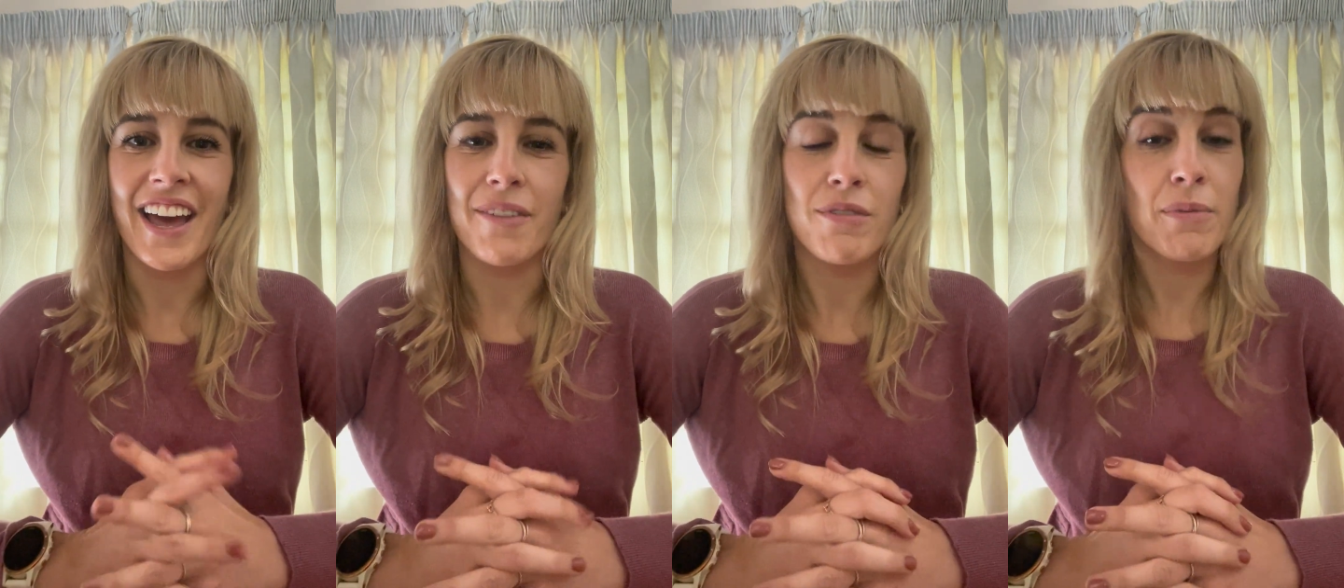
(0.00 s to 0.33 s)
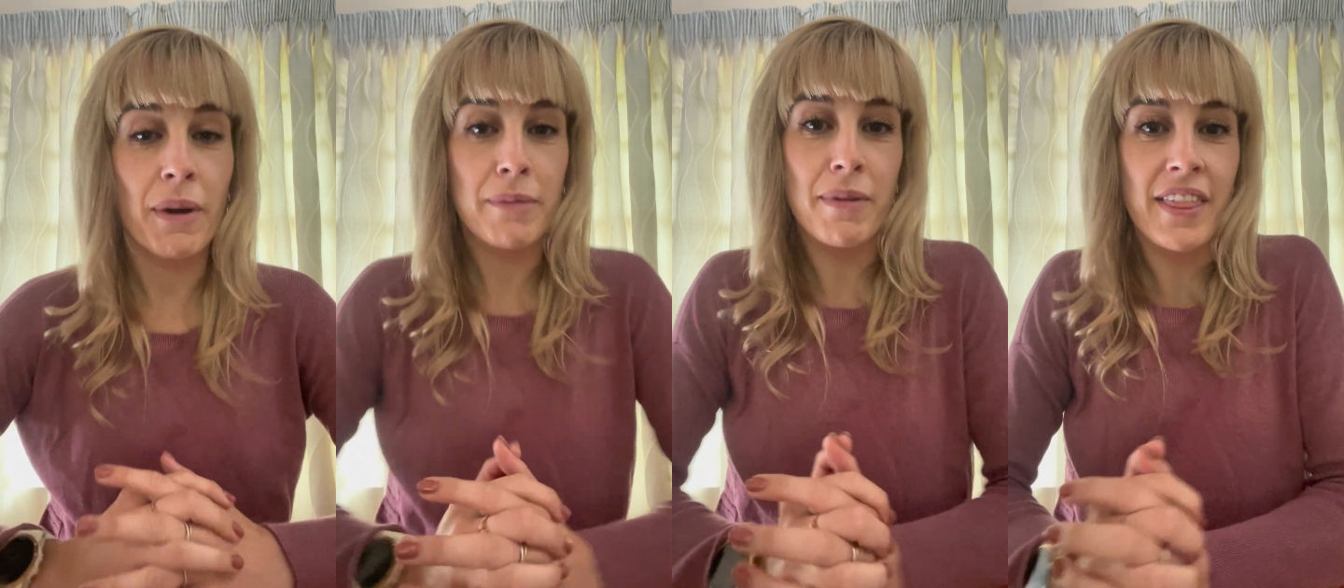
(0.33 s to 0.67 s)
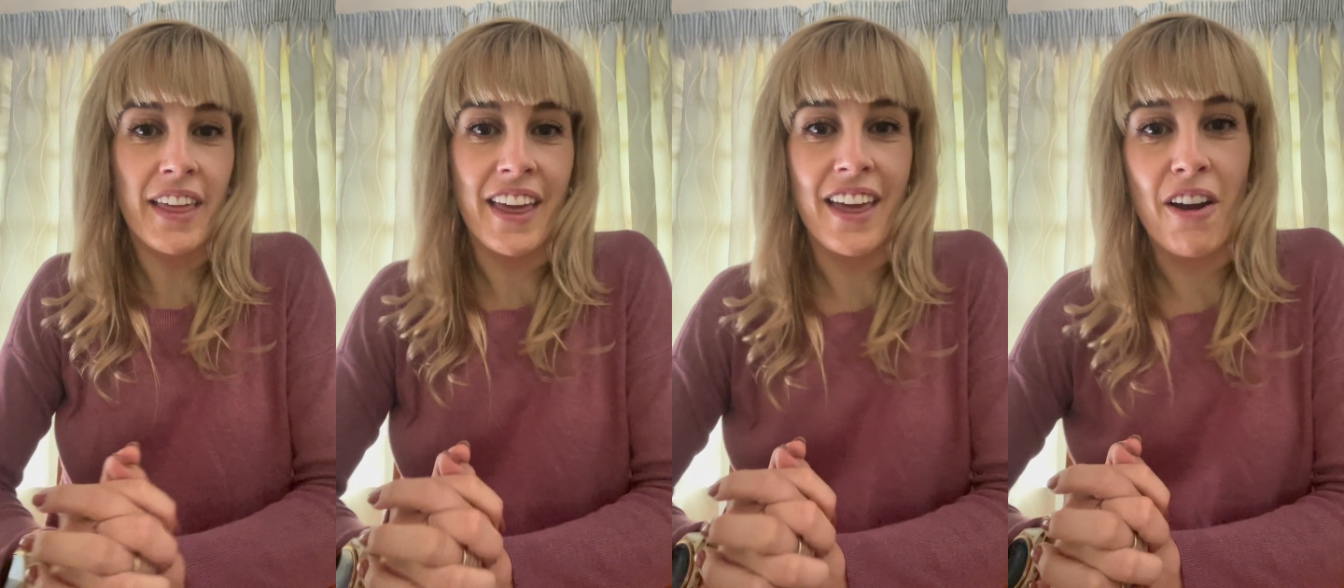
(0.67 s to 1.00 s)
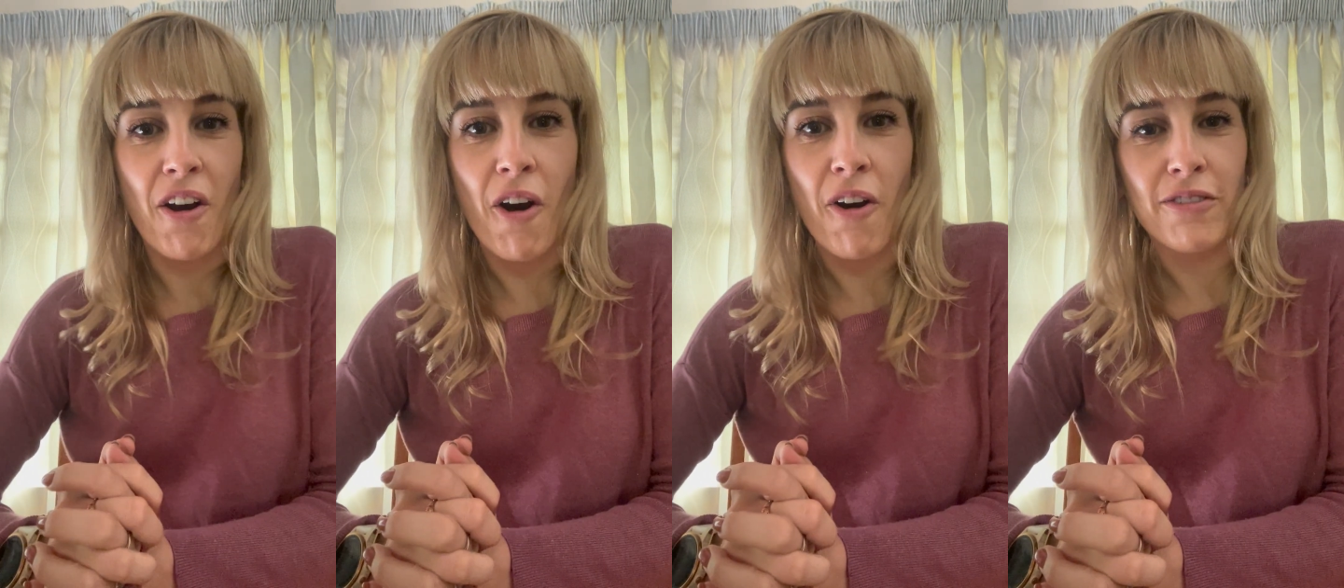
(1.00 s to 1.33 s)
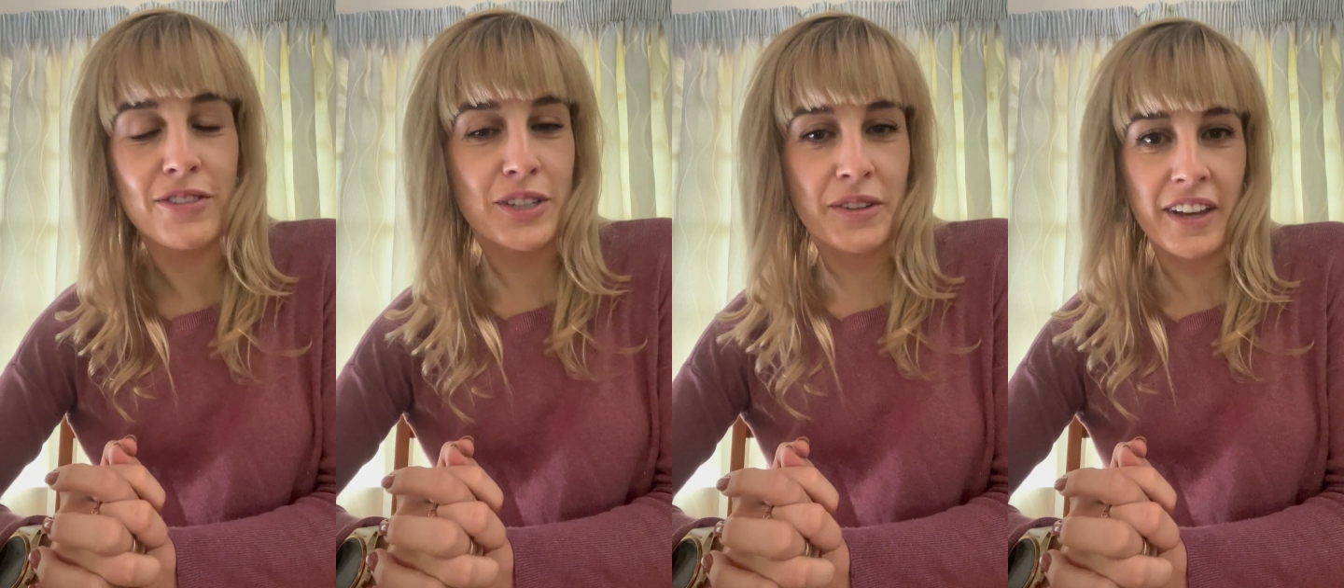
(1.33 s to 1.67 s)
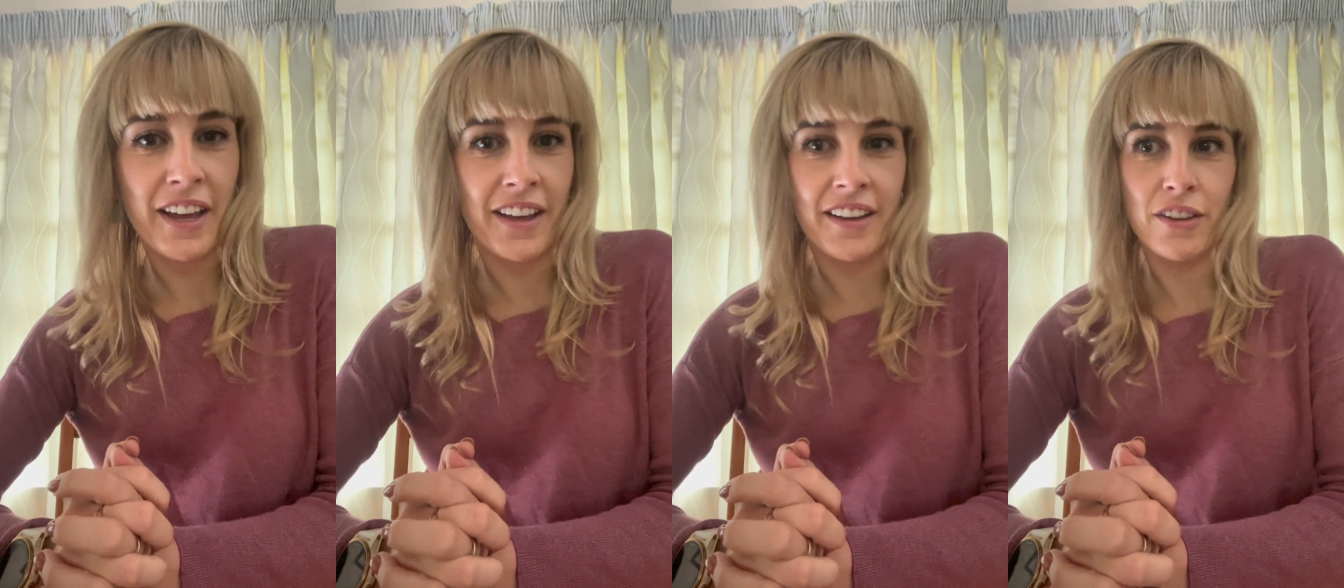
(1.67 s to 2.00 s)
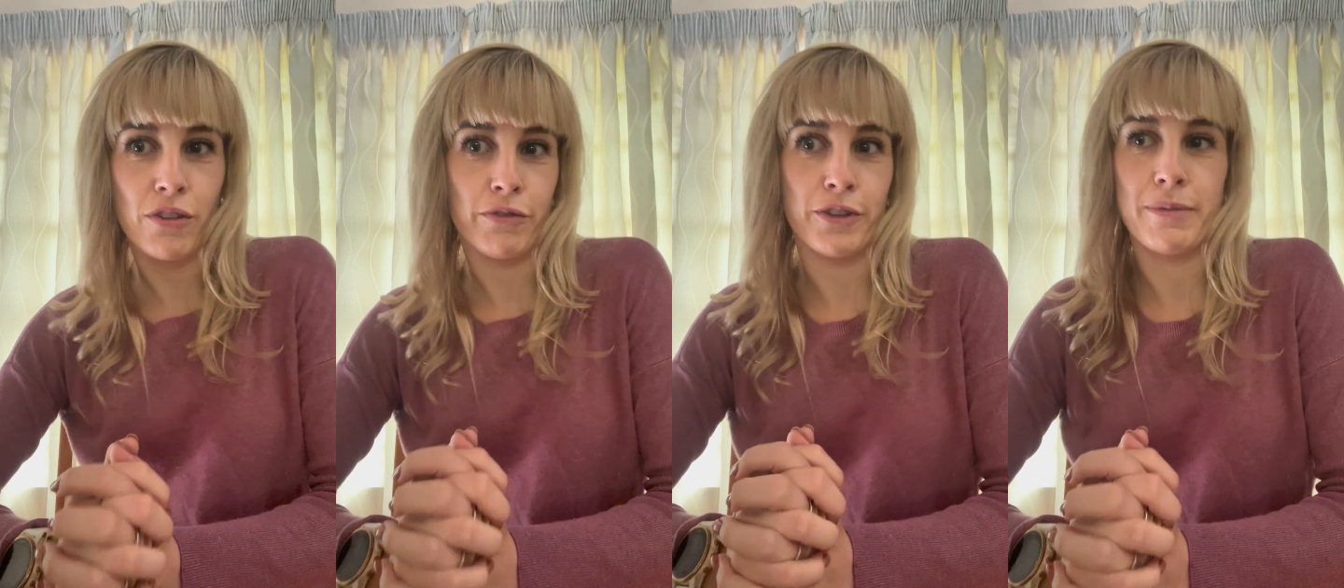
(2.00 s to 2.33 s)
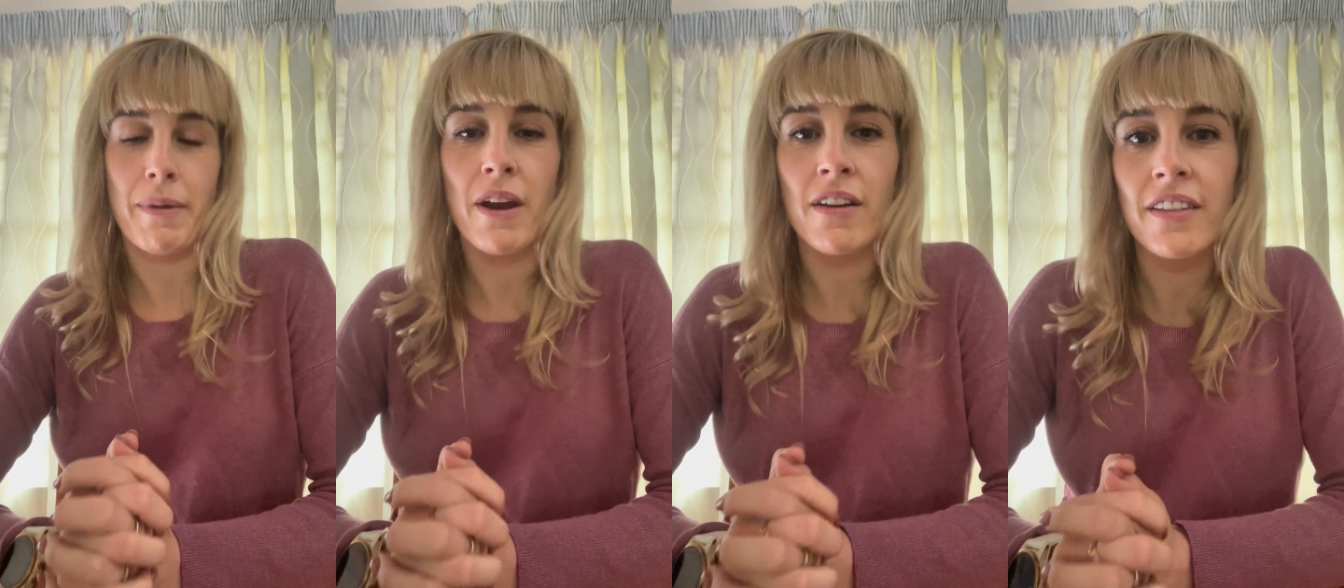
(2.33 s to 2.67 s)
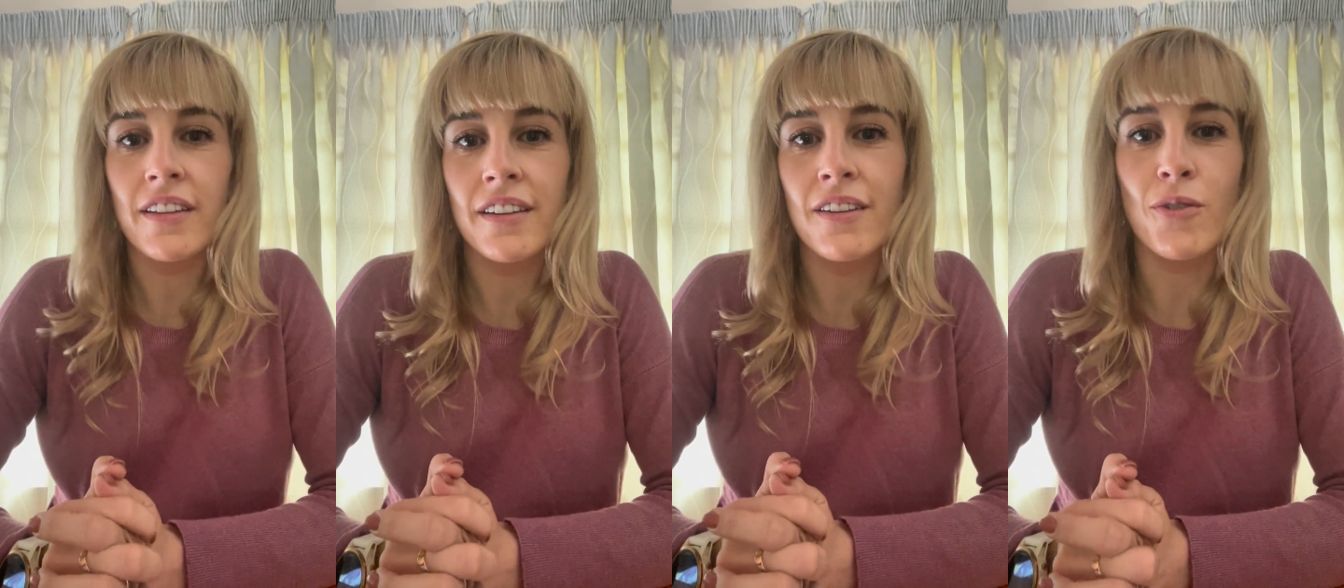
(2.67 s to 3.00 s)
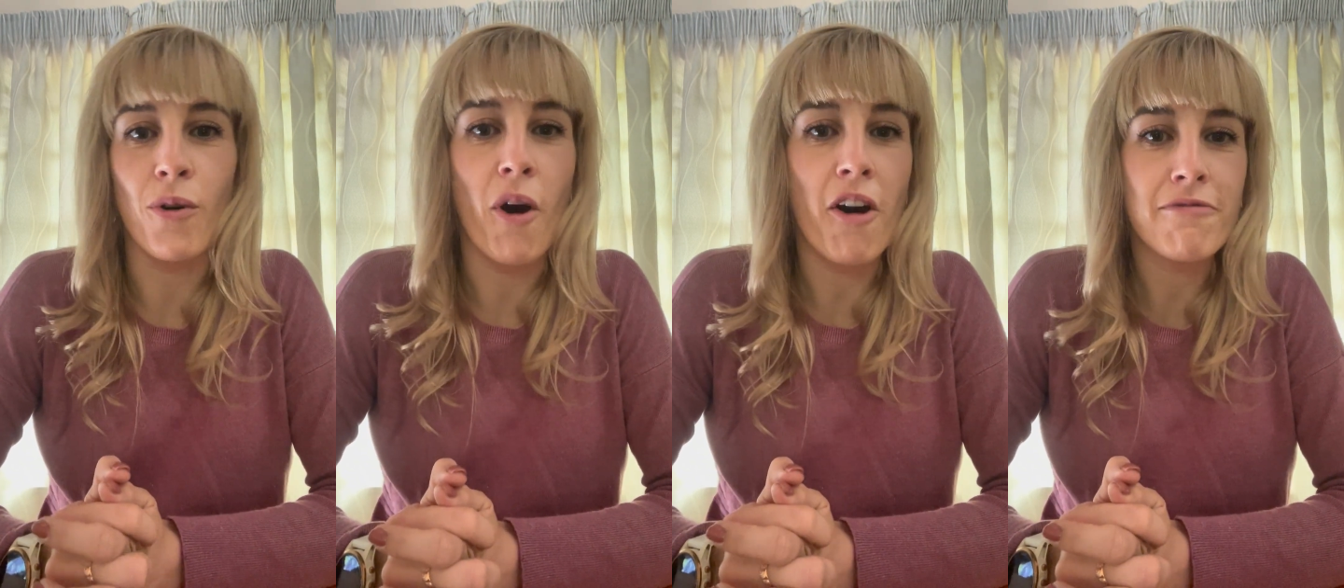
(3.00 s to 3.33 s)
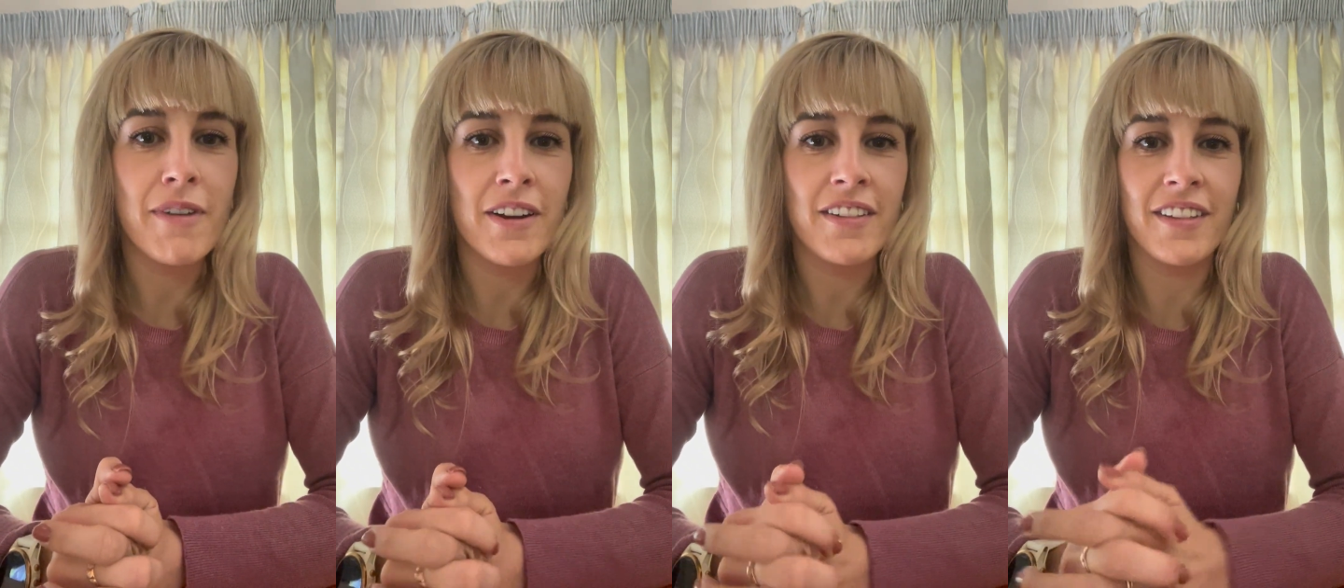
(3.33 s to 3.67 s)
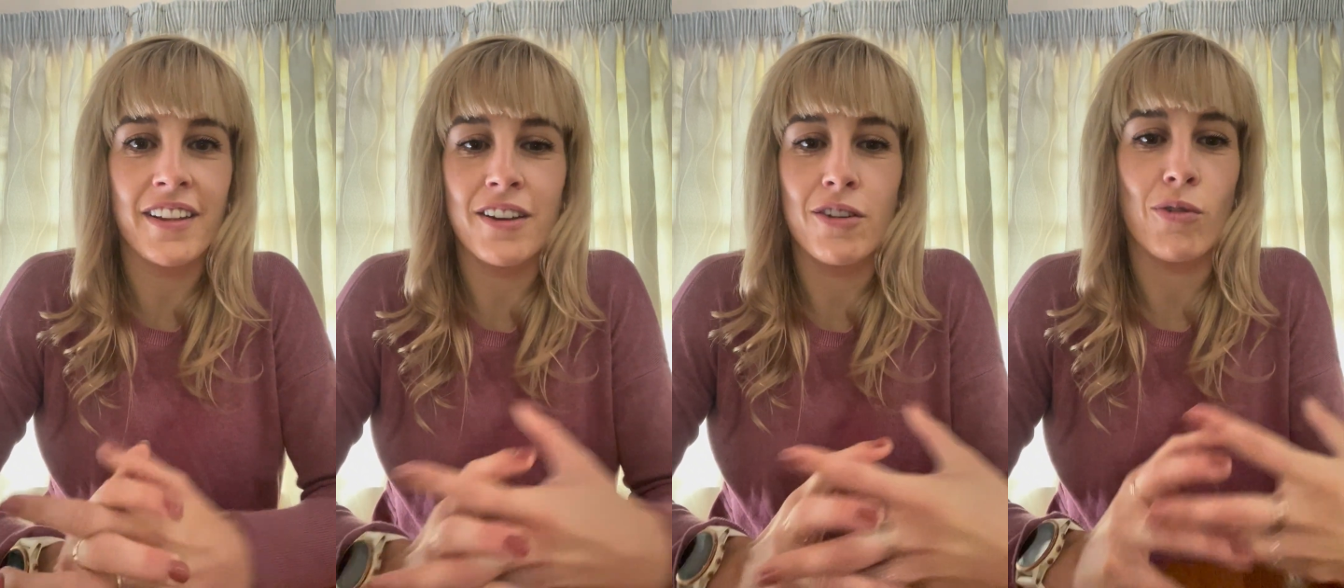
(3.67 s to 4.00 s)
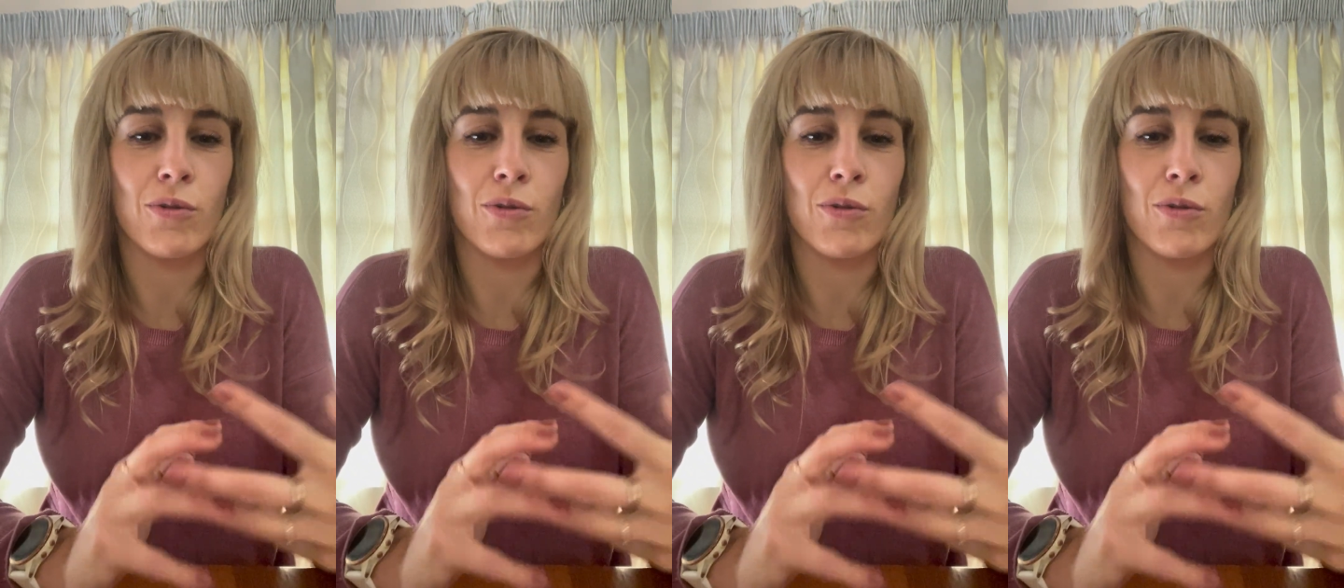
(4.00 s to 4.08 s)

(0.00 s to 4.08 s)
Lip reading: you might be thinking of doing your first marathon or half marathon